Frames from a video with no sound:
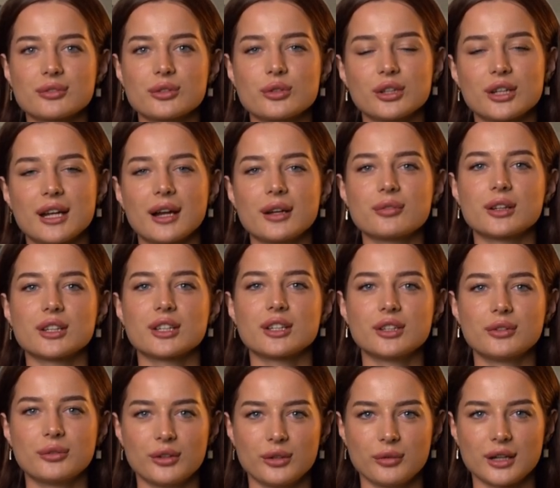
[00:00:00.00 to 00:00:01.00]
Without this
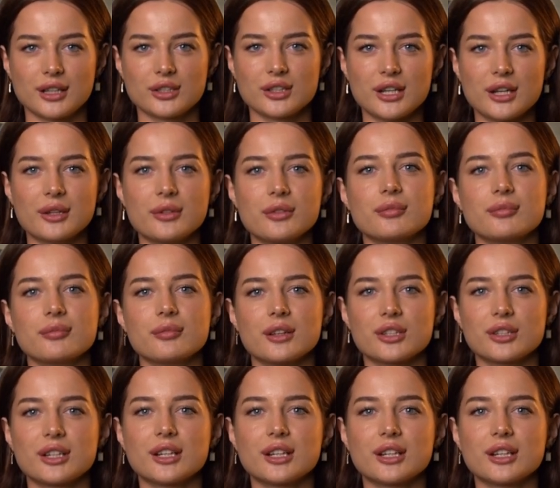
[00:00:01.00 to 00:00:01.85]
information, the